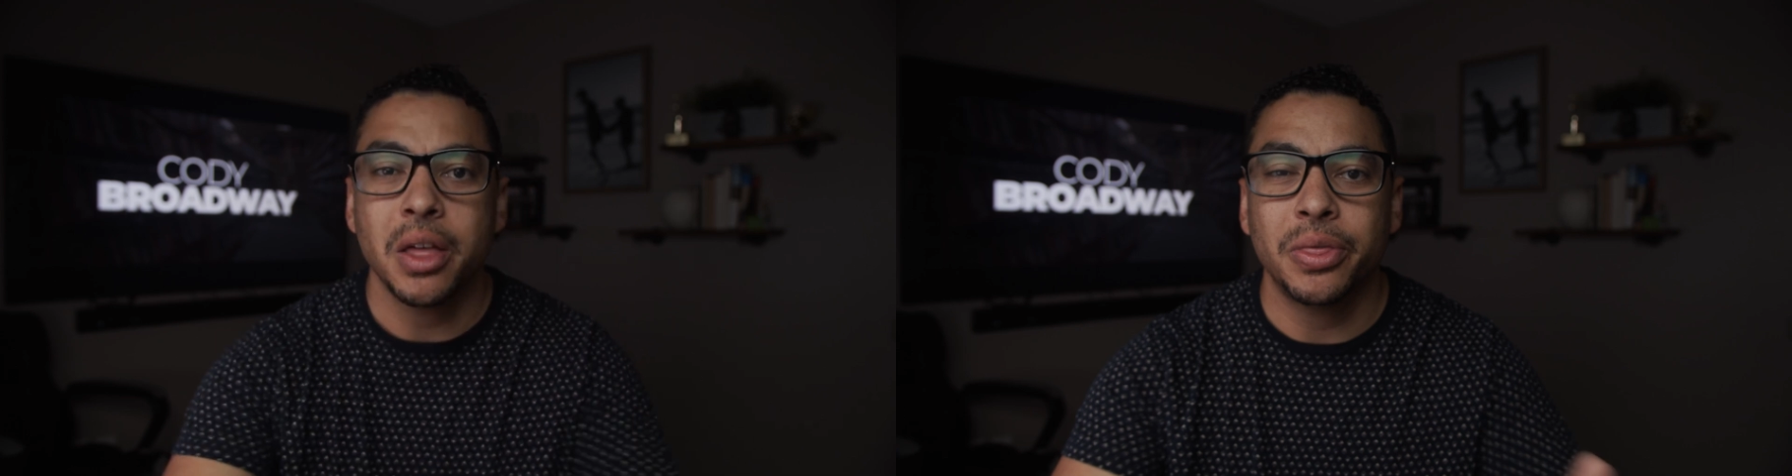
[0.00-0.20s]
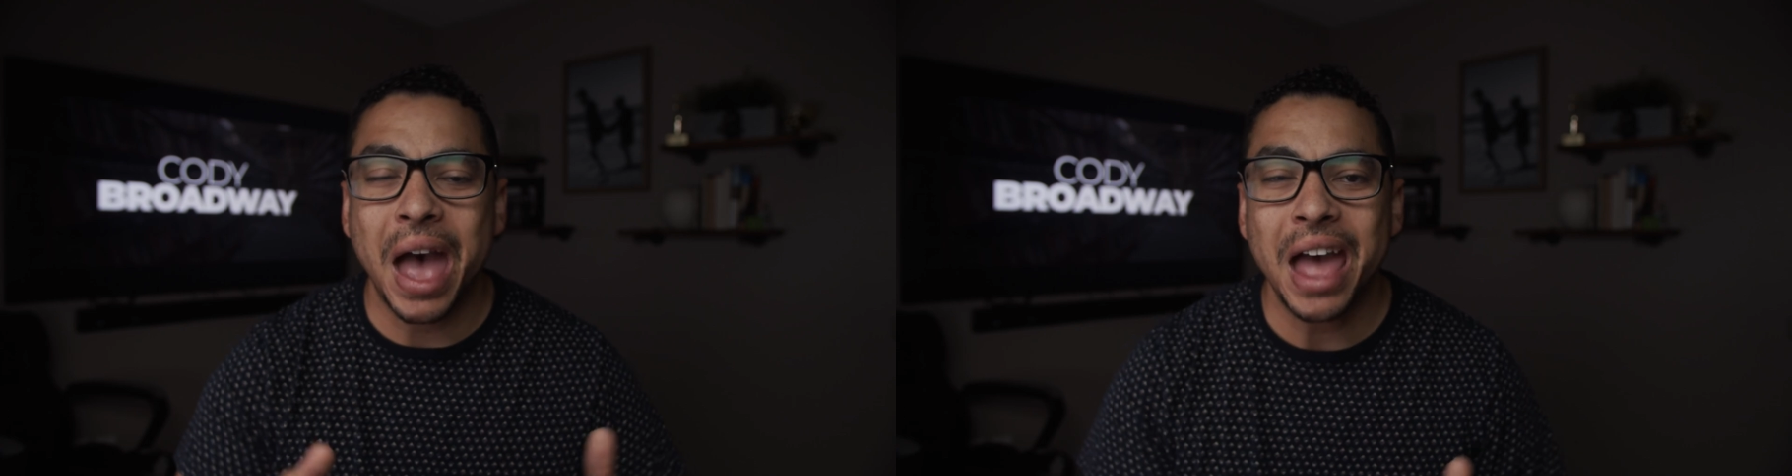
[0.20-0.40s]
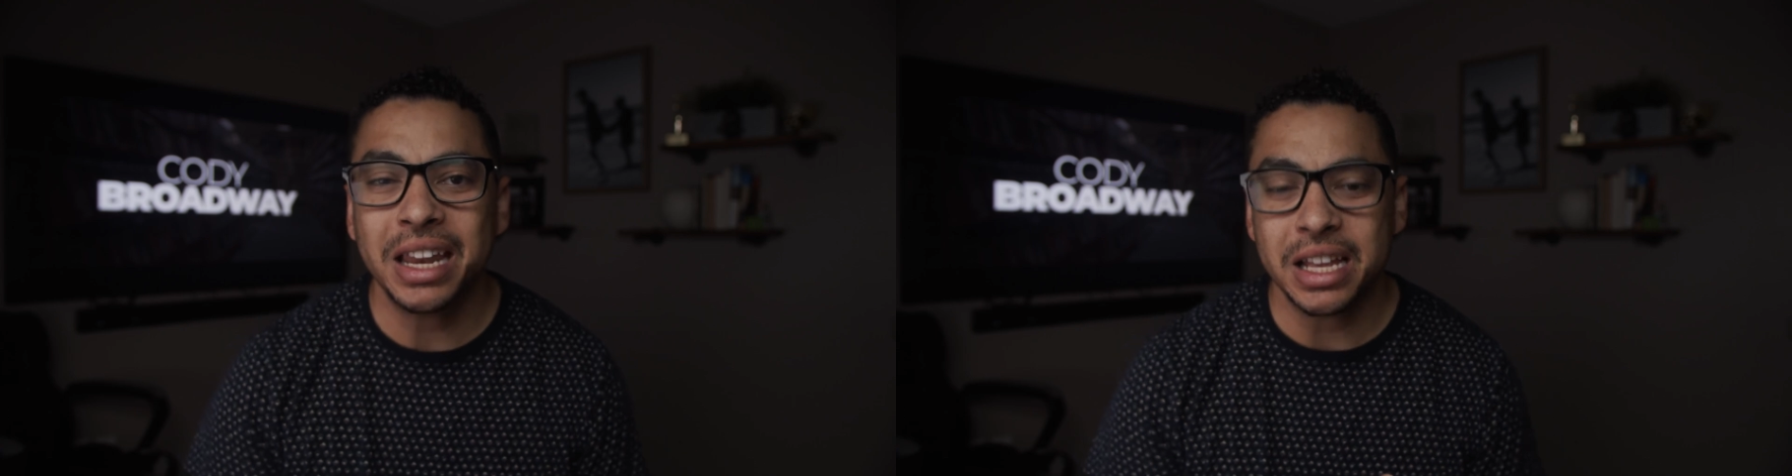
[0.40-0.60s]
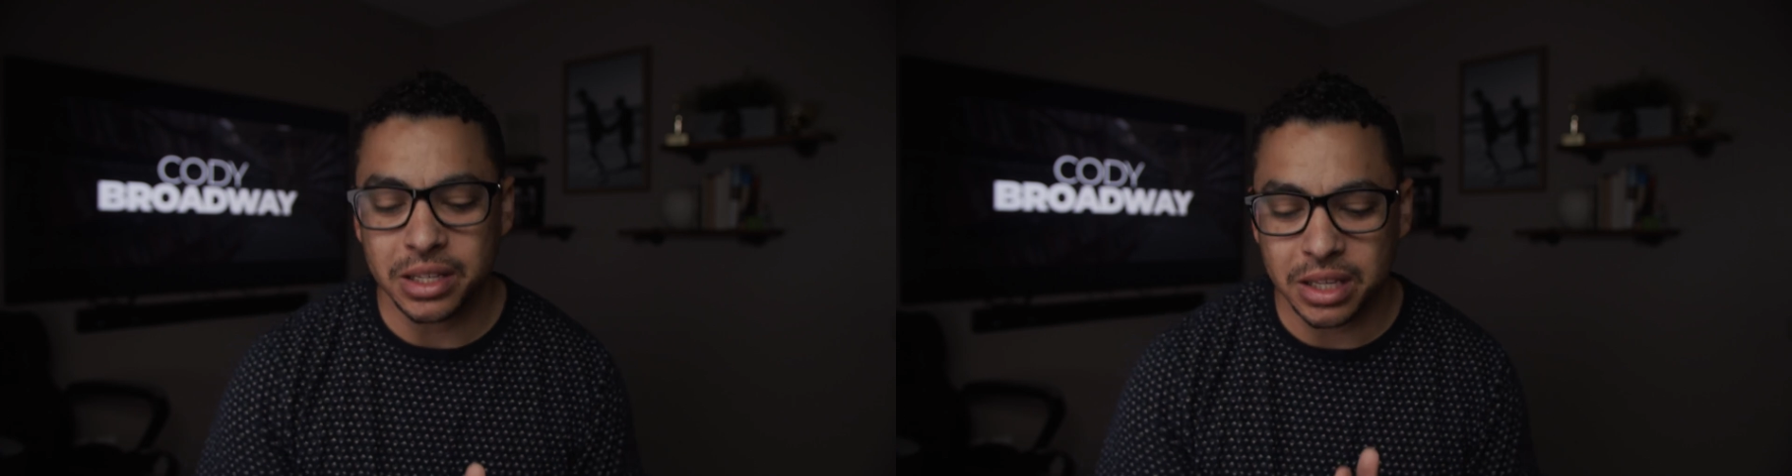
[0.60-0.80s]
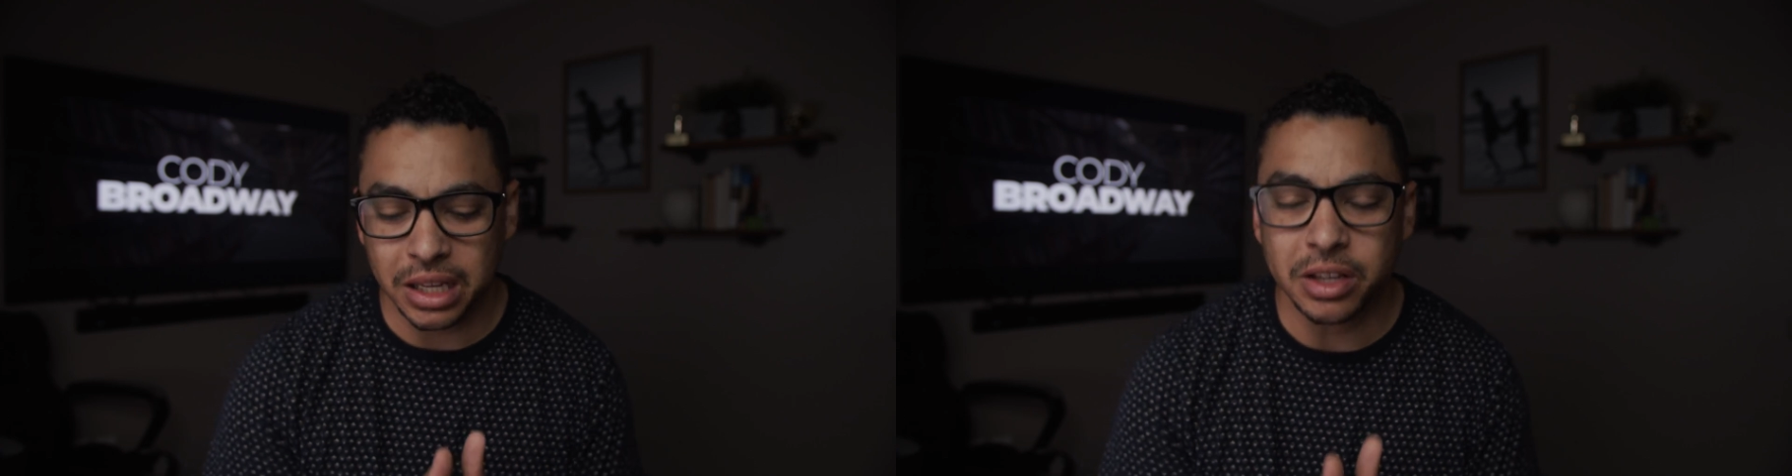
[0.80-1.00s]
That
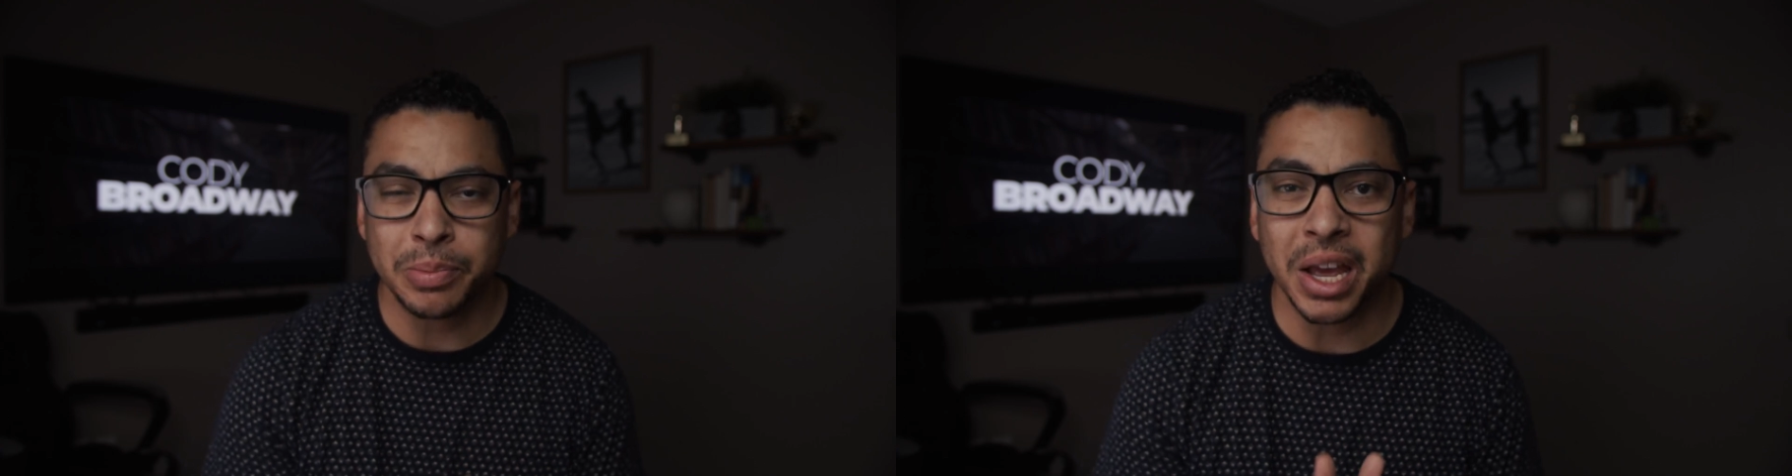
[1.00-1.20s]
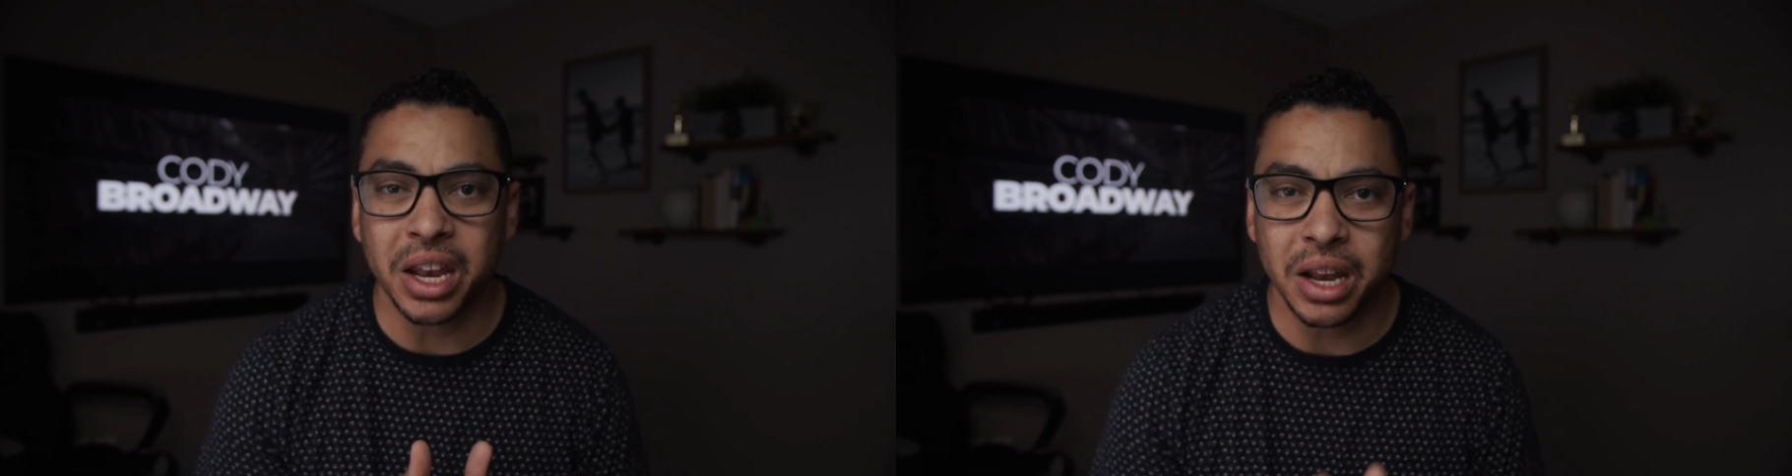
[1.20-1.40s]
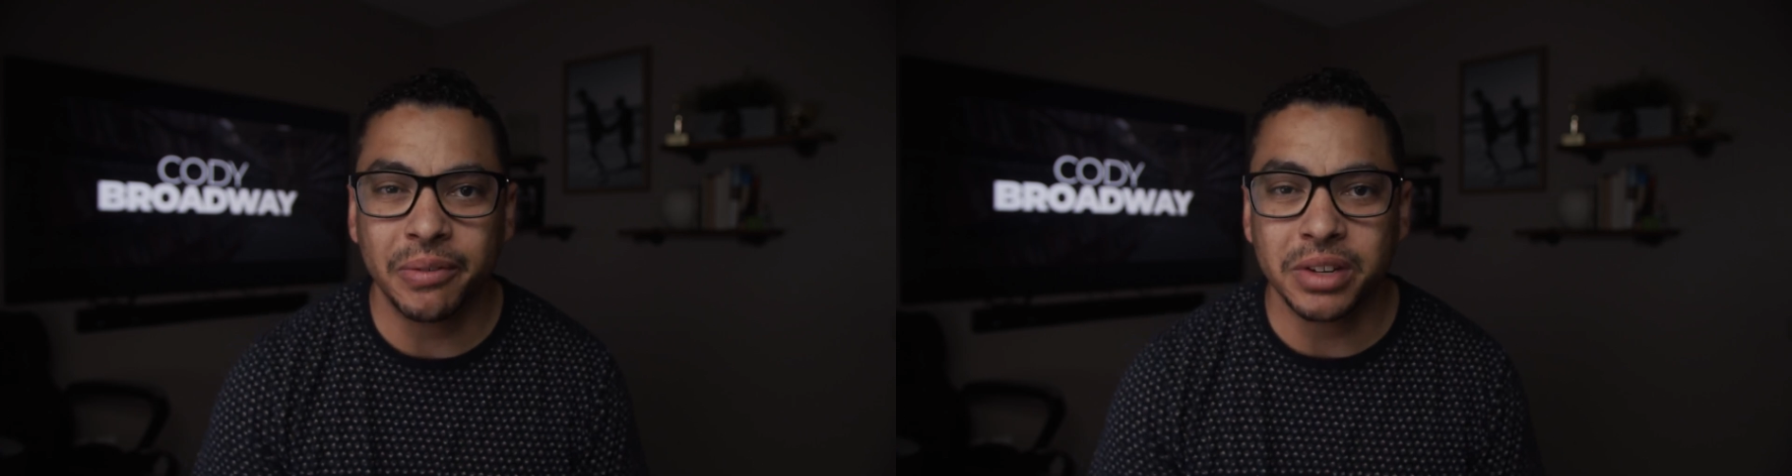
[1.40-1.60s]
gives me enough